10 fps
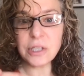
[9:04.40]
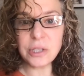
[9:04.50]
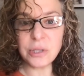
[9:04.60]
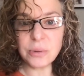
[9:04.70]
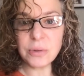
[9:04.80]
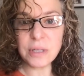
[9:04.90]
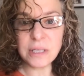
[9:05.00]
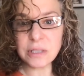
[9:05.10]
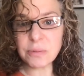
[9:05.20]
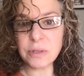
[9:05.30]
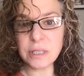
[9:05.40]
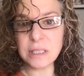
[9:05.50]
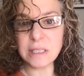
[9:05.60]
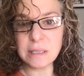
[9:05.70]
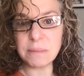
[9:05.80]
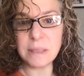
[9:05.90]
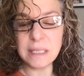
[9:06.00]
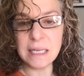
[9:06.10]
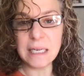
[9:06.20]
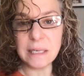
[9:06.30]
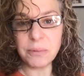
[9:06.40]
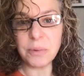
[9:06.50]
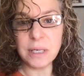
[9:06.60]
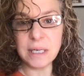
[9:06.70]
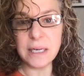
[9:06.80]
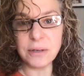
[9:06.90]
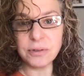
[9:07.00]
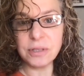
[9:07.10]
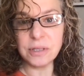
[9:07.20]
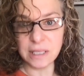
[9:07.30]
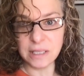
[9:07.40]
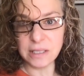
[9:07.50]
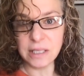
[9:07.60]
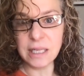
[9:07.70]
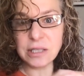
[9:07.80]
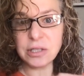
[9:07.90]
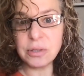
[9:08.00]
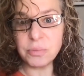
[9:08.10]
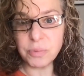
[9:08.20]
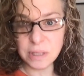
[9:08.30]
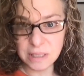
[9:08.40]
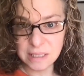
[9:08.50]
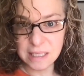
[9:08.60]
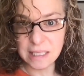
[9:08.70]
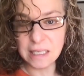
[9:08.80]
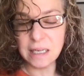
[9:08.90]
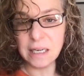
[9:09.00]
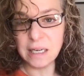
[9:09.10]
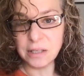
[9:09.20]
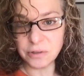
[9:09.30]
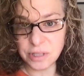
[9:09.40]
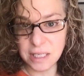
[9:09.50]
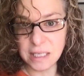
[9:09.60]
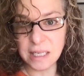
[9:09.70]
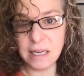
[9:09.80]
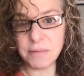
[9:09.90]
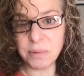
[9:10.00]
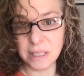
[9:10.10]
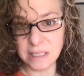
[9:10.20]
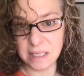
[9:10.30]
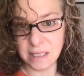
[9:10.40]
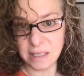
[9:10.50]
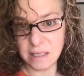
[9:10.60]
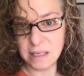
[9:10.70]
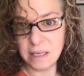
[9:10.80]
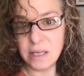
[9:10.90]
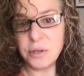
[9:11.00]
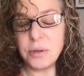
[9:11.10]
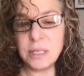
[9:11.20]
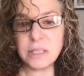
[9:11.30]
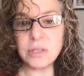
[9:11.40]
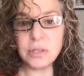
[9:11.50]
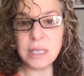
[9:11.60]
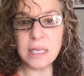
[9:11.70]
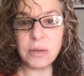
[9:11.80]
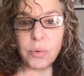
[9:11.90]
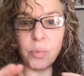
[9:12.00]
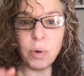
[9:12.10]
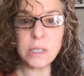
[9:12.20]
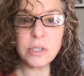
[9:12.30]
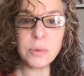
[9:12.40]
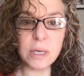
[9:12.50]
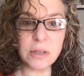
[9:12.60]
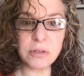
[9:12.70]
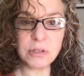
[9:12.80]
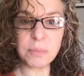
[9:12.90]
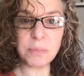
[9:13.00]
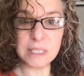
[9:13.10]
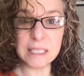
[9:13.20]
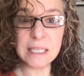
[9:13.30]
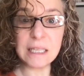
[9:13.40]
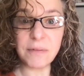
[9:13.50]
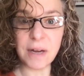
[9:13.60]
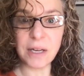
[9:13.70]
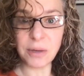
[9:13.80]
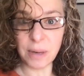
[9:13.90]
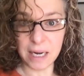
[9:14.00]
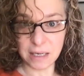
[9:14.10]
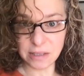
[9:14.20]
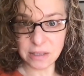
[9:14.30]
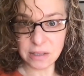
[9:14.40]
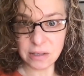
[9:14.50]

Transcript: you think it's worth it doesn't mean anyone else does. That's the real estate understanding of pricing. You need to look at what do others see the value as.